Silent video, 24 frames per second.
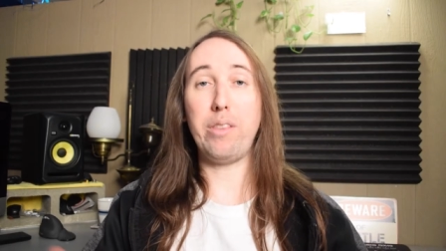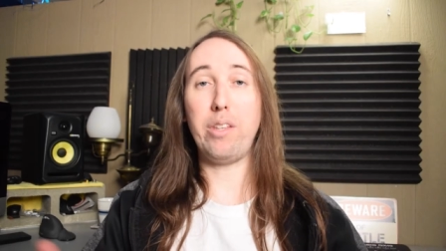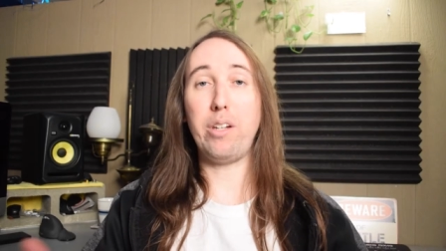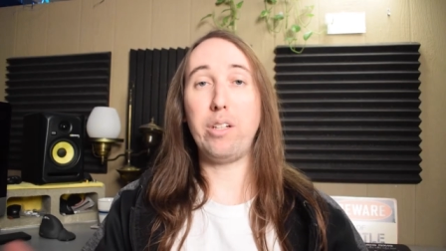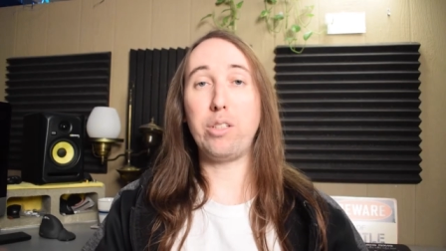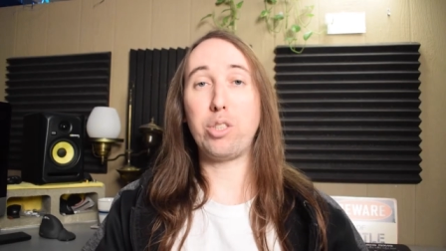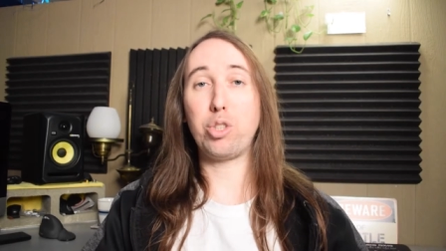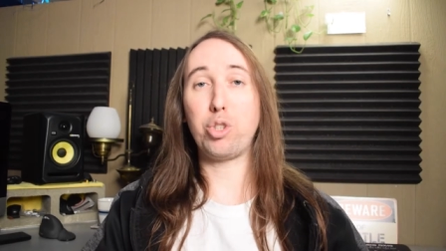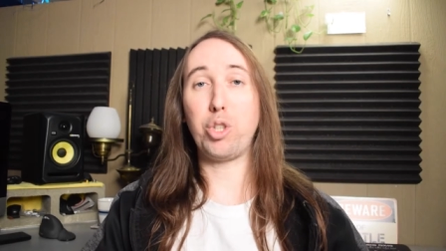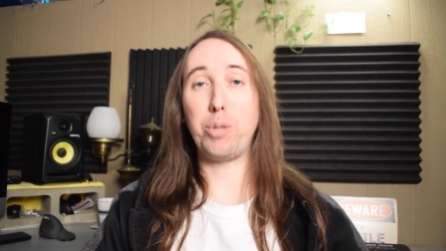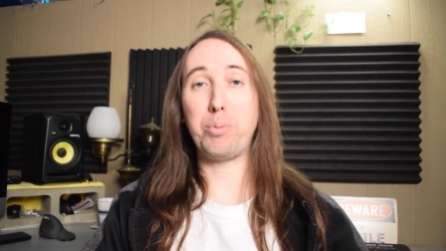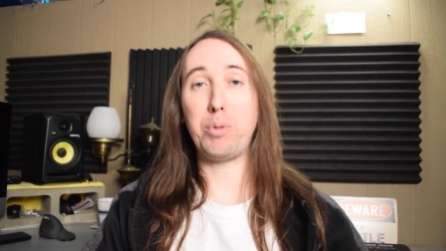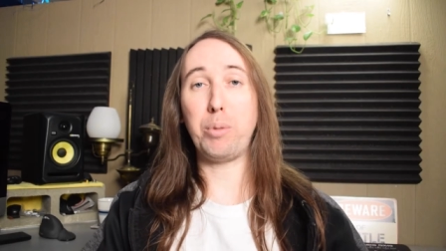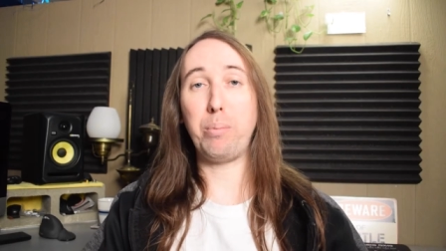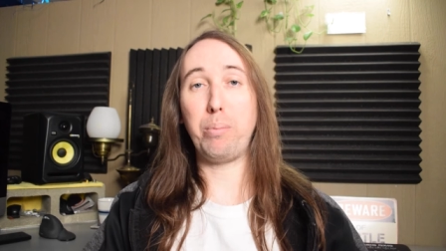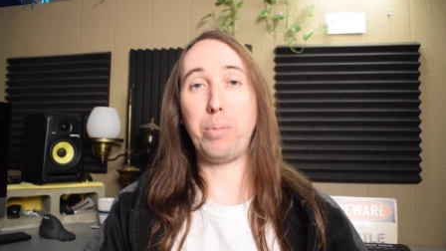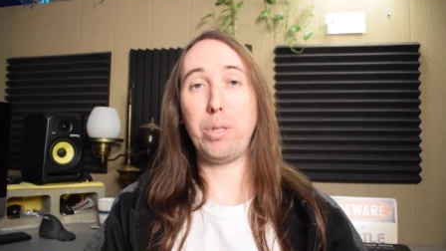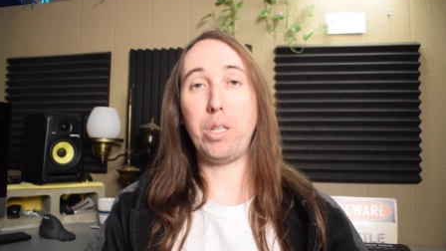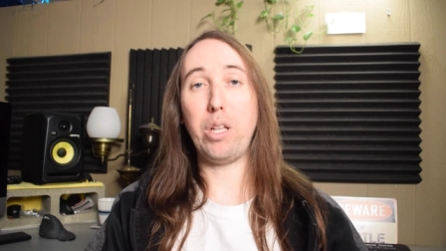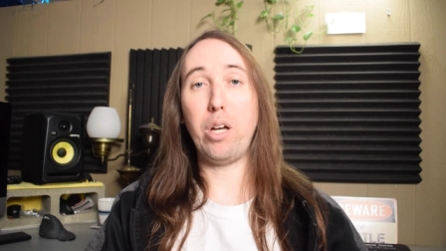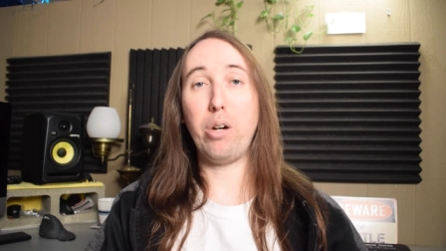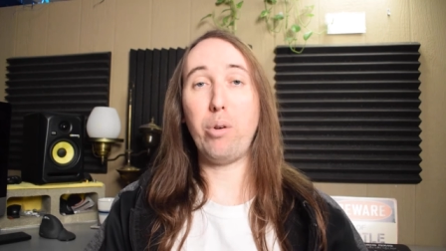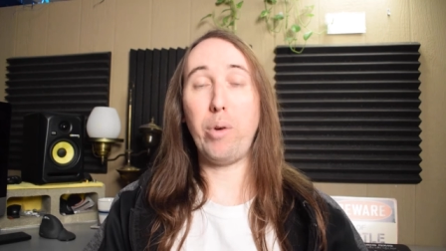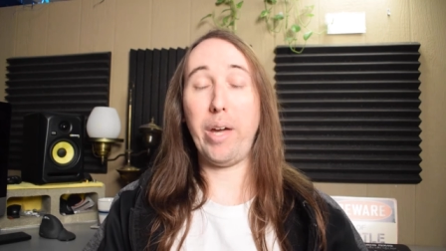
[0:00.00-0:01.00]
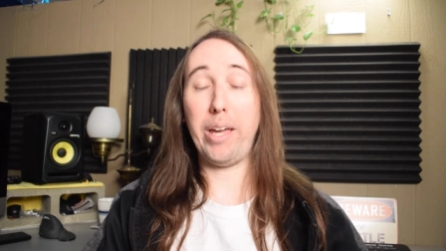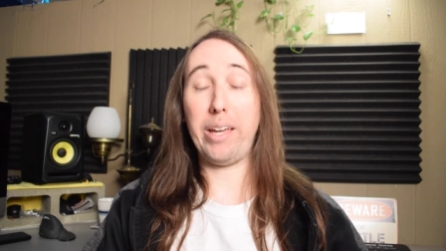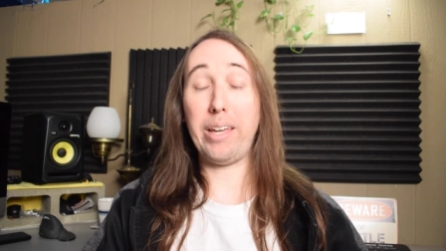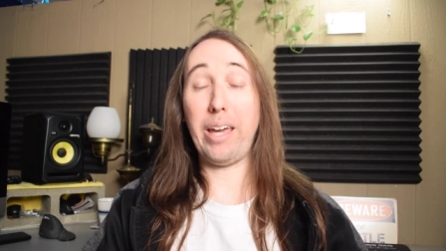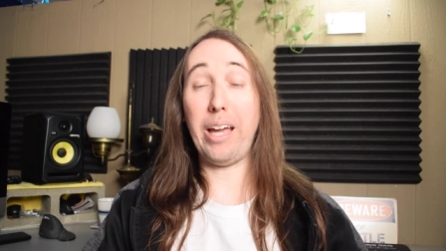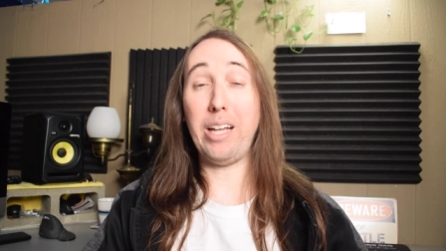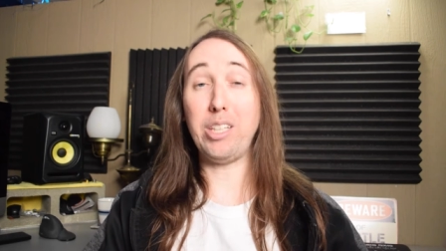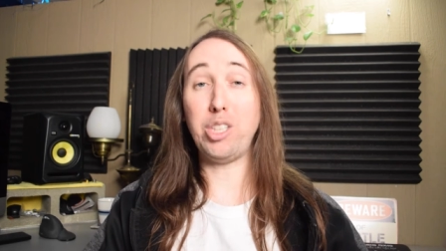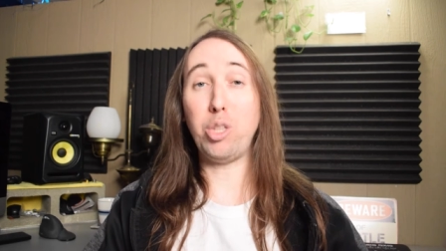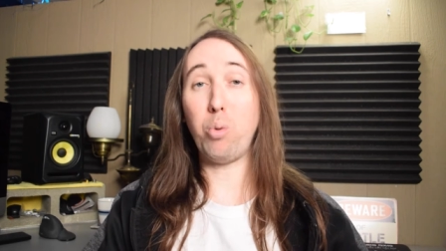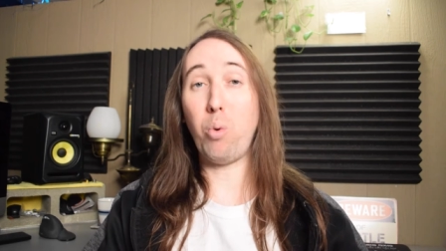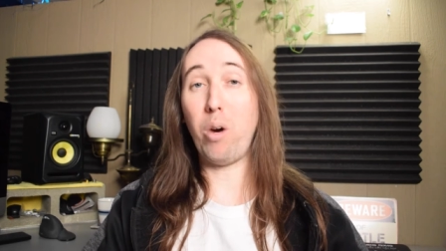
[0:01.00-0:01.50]
the description below in
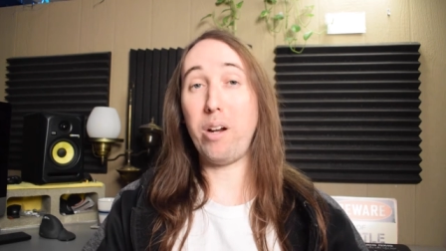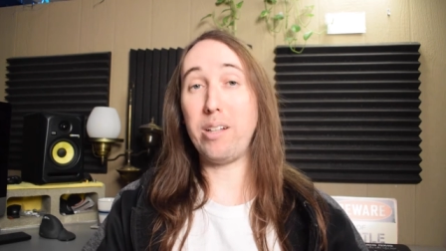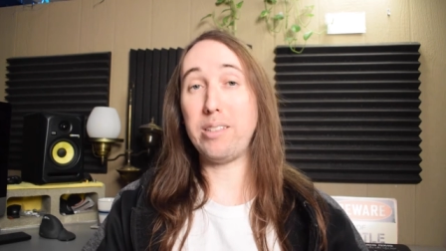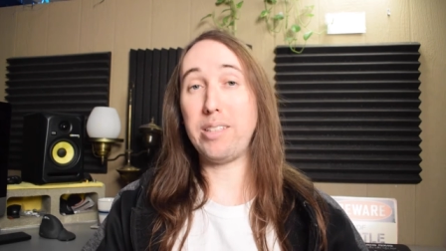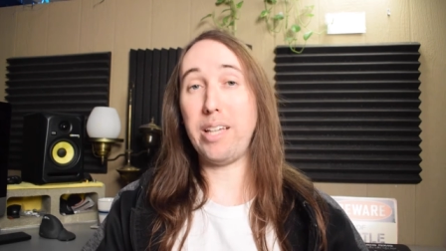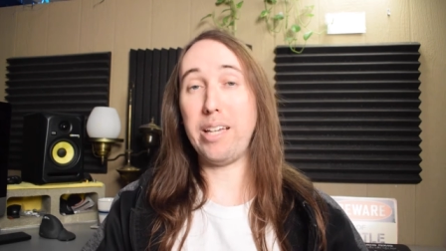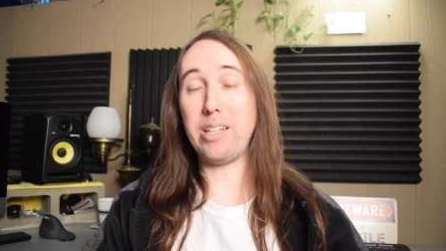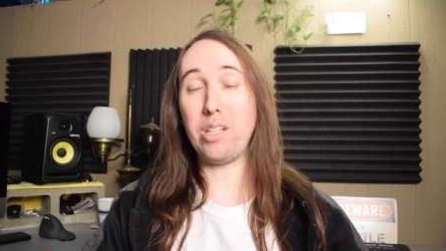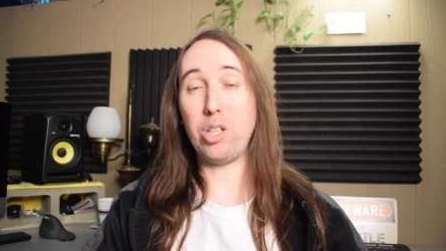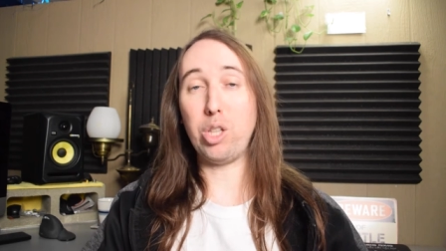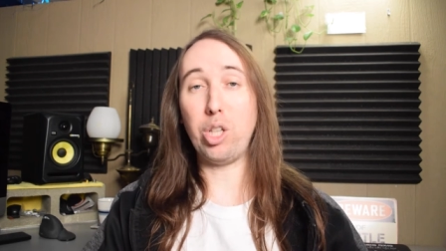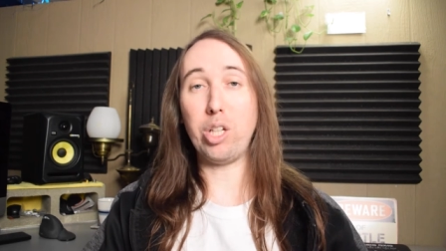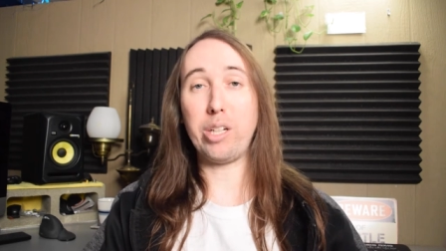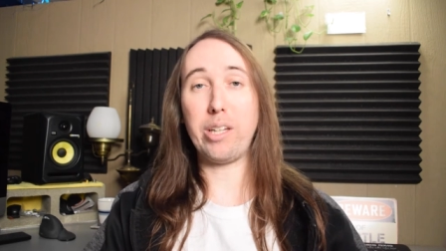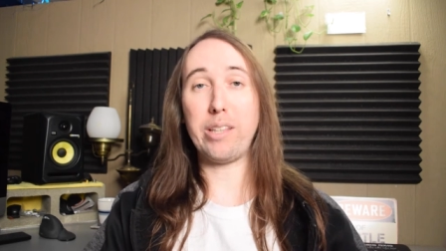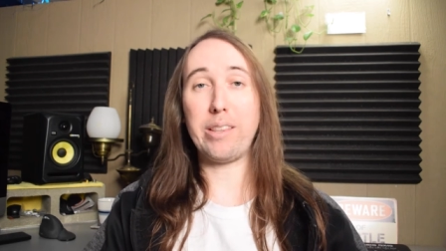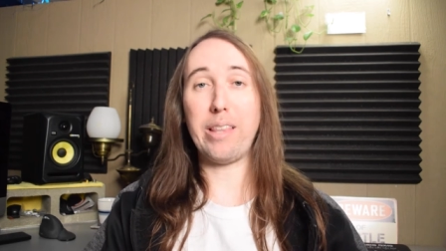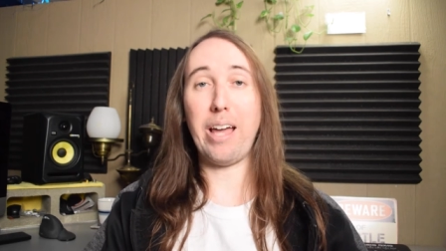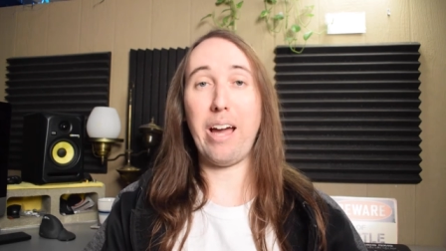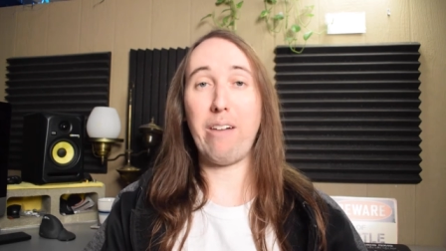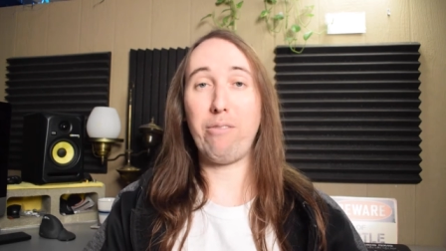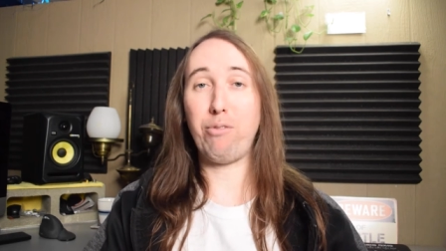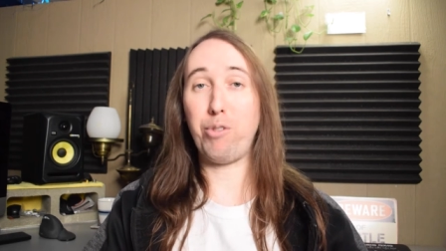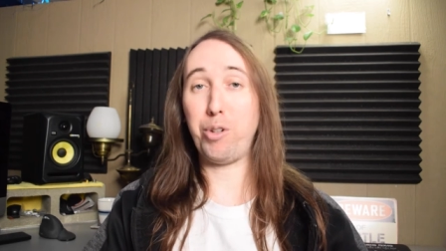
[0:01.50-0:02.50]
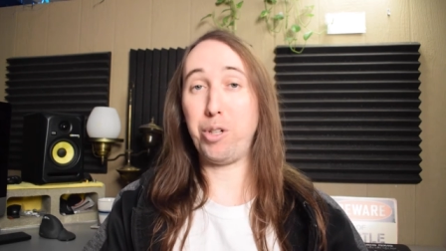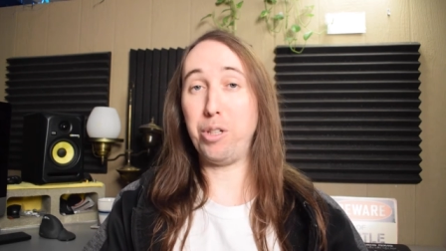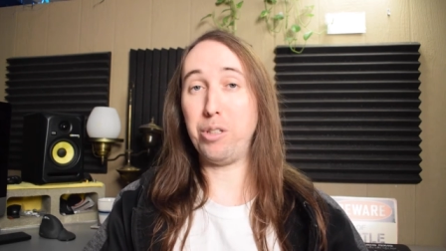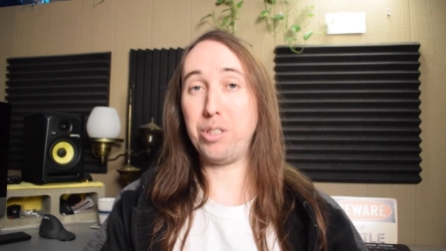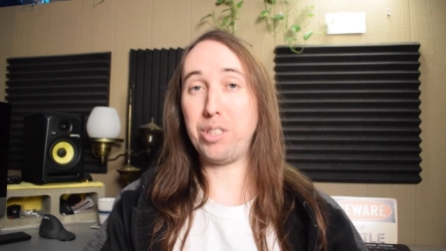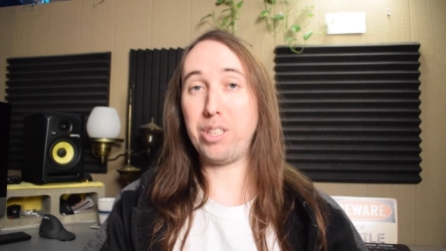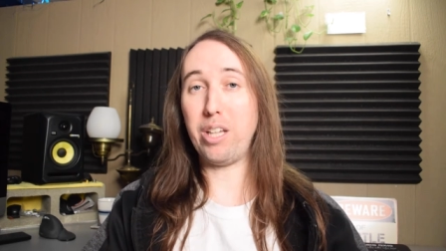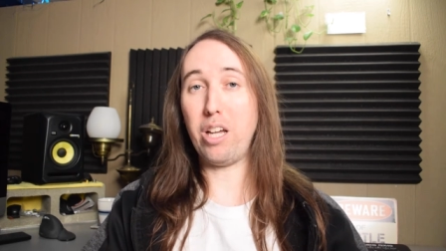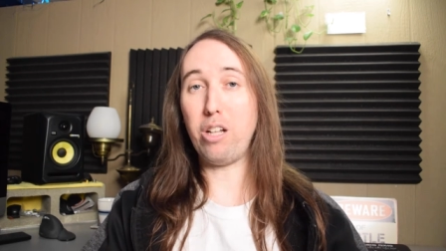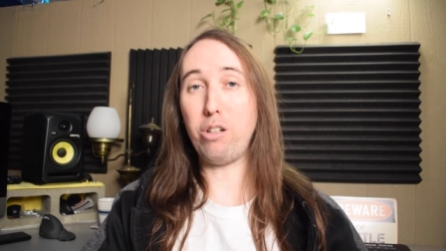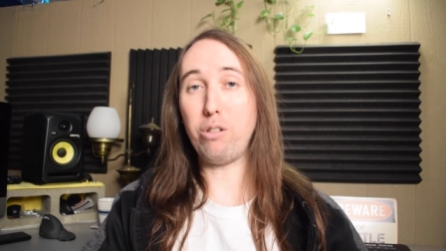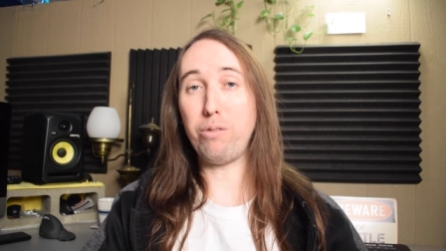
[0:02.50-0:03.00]
case you want to take a look at that for
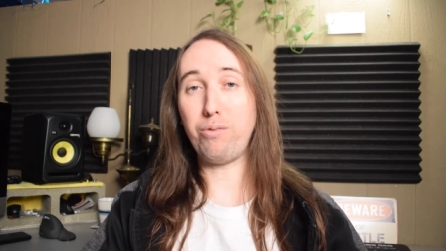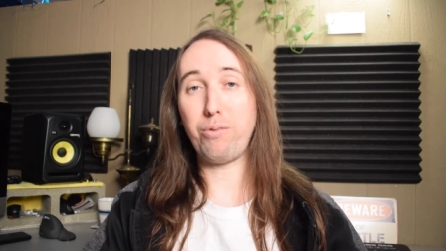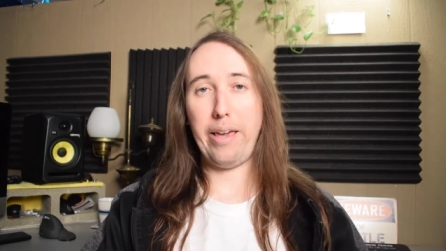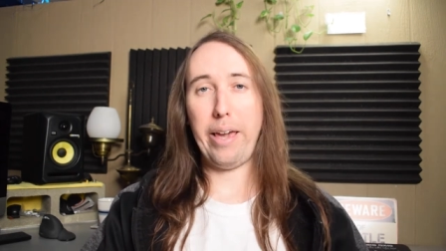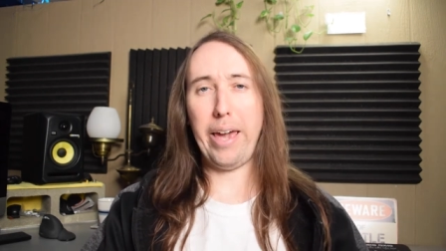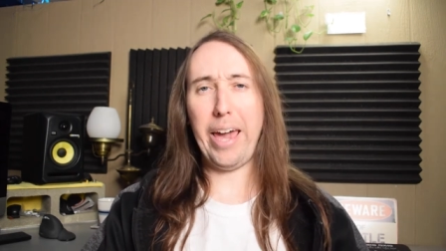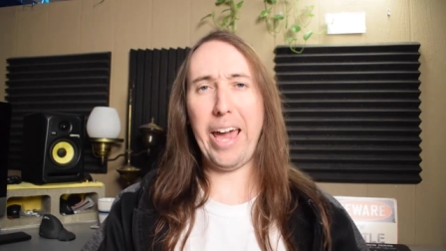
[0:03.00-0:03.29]
yourself.